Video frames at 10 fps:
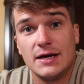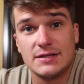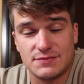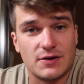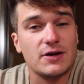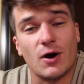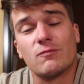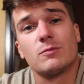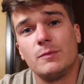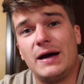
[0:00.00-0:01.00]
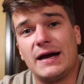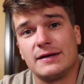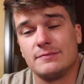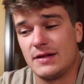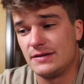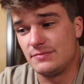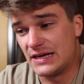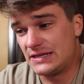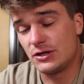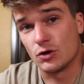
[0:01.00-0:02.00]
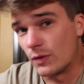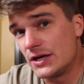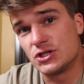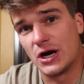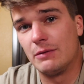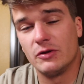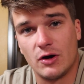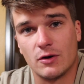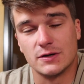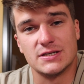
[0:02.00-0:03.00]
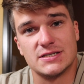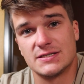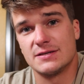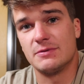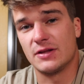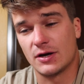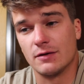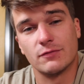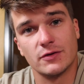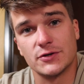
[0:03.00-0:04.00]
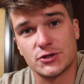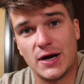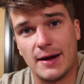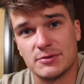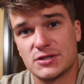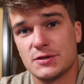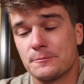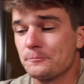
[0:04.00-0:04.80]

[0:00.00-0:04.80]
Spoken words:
it's a very comfortable bag. They did a great job on the harness system and the comfort of the straps.